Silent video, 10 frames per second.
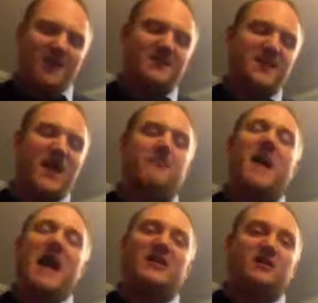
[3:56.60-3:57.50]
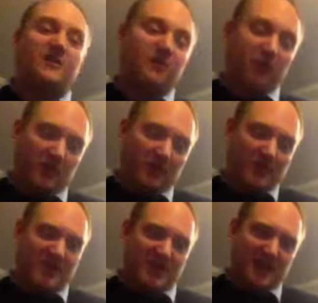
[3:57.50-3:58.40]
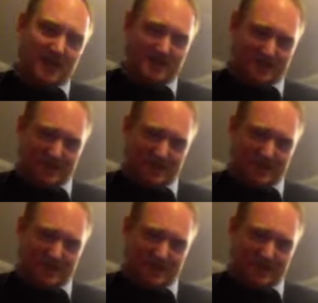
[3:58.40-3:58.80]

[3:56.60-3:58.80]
slide back to the 4th and 6th.